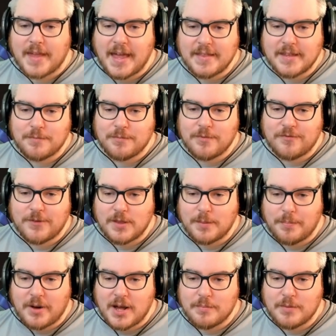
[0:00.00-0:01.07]
And then for the
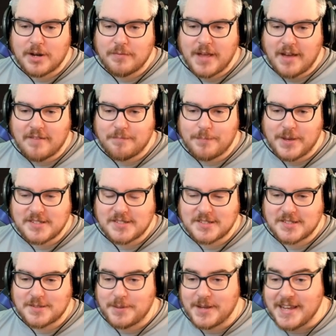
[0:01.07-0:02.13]
bottom one, we have
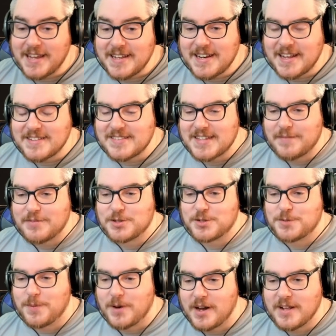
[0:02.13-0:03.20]
basics of pain and savage
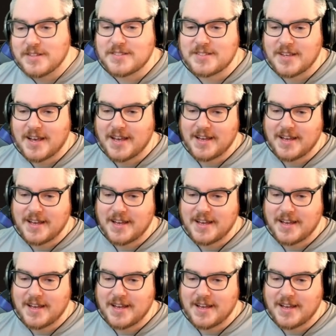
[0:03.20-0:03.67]
response.